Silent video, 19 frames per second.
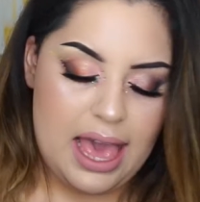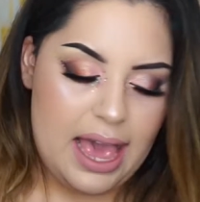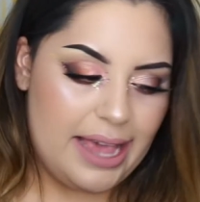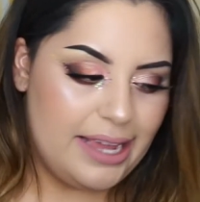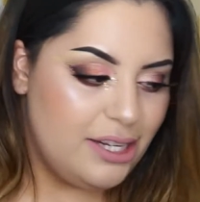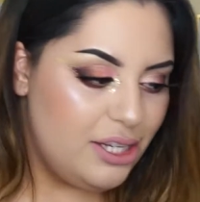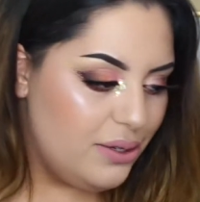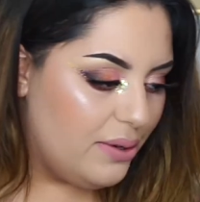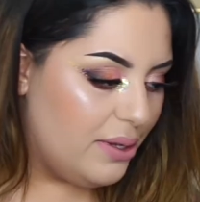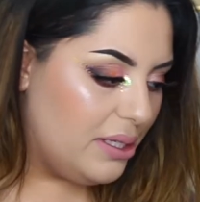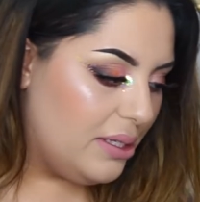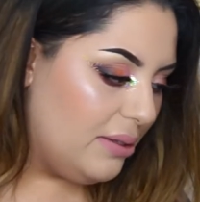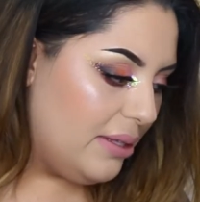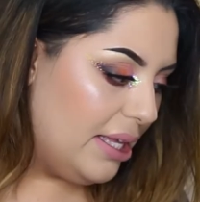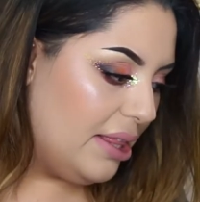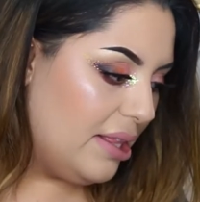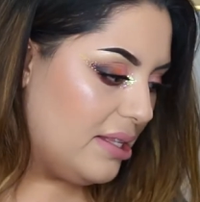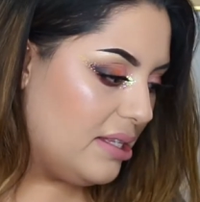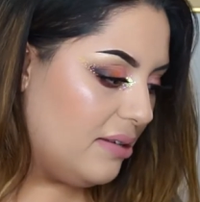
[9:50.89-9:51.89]
I do also
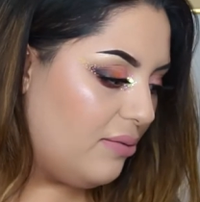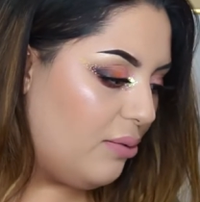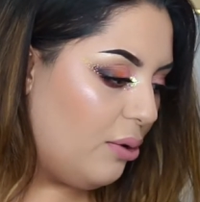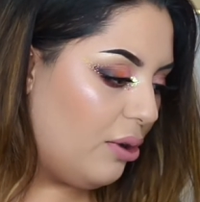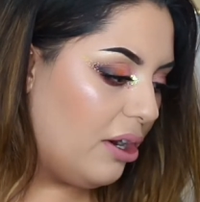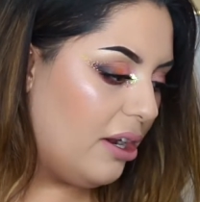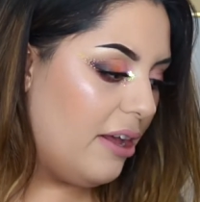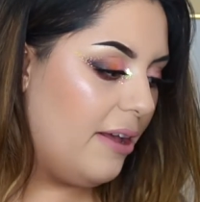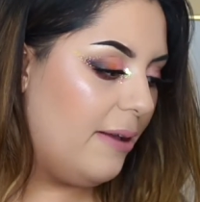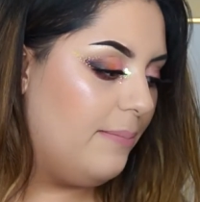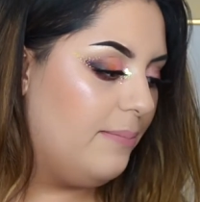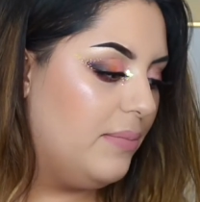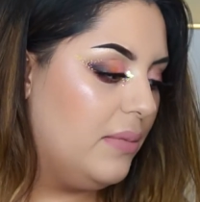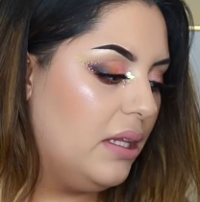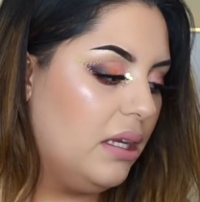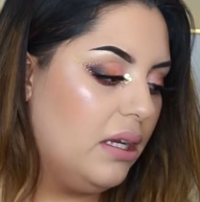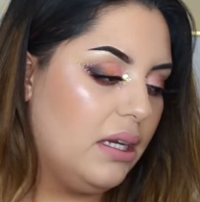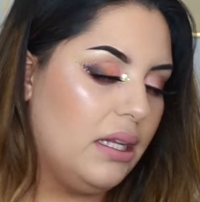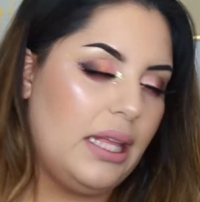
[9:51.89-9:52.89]
like the Sephora
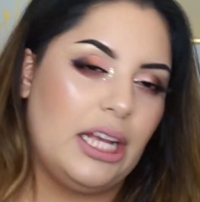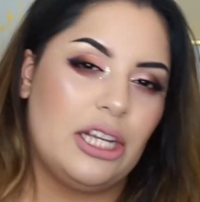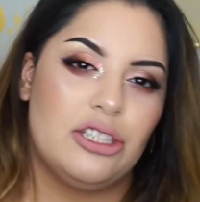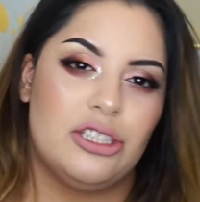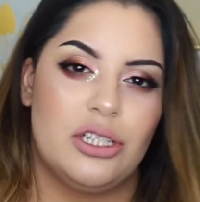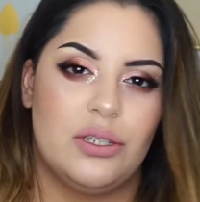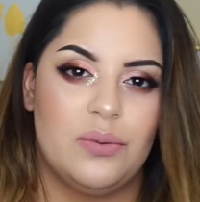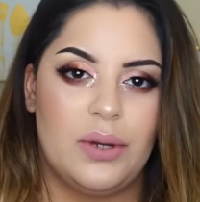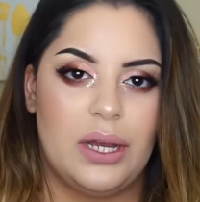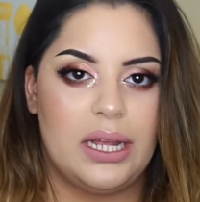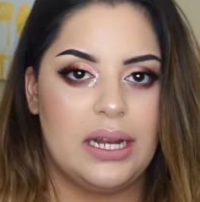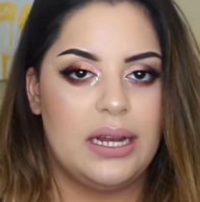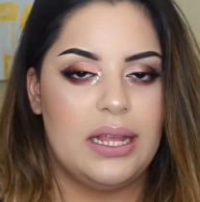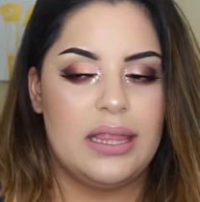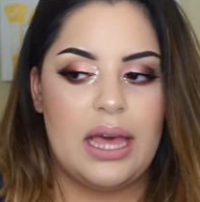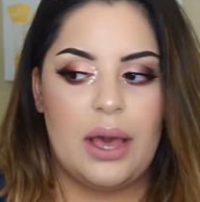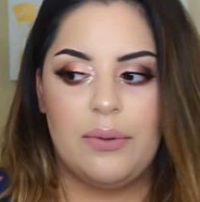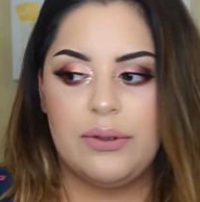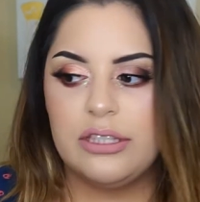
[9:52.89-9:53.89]
collection one.
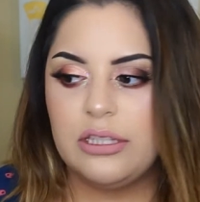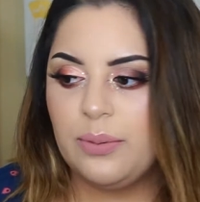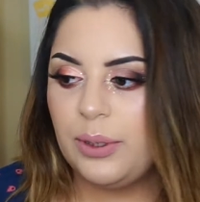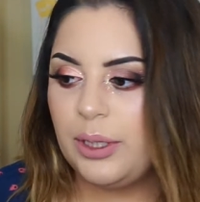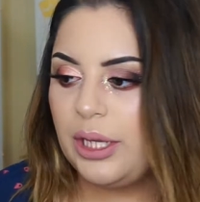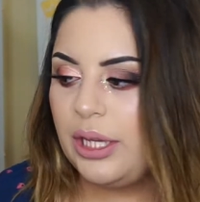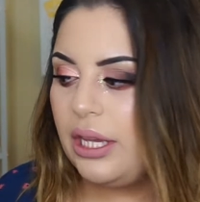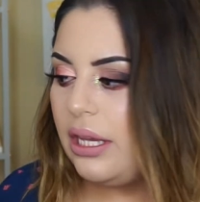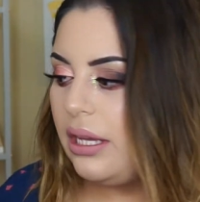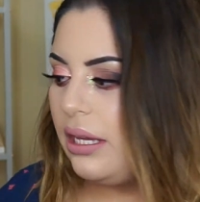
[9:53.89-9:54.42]
That one's pretty good.